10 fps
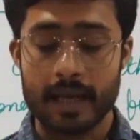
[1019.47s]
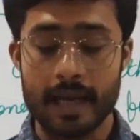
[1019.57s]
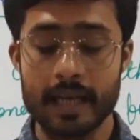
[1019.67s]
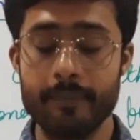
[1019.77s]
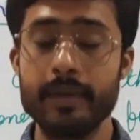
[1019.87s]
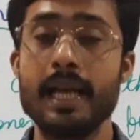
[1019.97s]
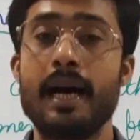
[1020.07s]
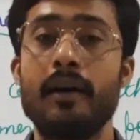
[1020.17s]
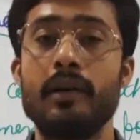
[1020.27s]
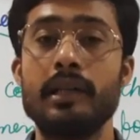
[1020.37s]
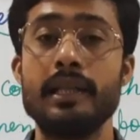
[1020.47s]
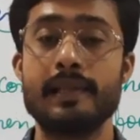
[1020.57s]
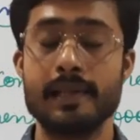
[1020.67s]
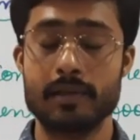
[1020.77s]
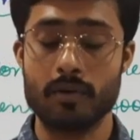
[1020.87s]
Anemia,
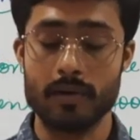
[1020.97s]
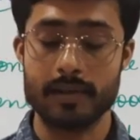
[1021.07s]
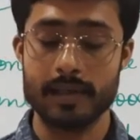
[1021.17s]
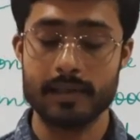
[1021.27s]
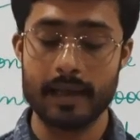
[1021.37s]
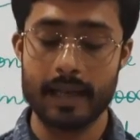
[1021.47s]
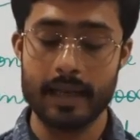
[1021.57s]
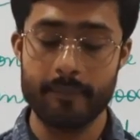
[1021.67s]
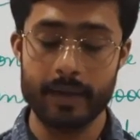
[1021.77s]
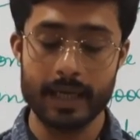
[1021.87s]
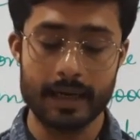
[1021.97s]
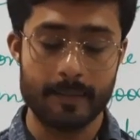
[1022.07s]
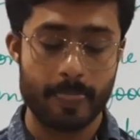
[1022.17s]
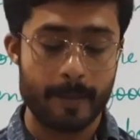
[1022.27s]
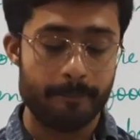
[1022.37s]
this is causes anemia.
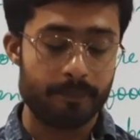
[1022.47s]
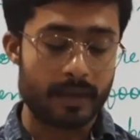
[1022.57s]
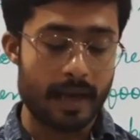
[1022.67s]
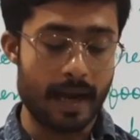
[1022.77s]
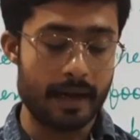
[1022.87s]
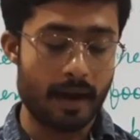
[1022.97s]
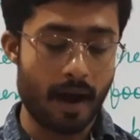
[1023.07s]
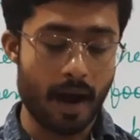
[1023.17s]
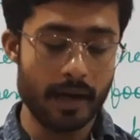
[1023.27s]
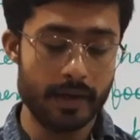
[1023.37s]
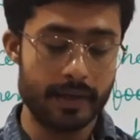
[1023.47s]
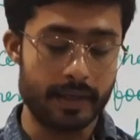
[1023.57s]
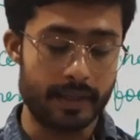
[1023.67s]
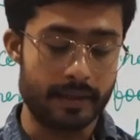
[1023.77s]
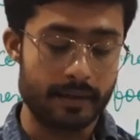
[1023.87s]
And iodine,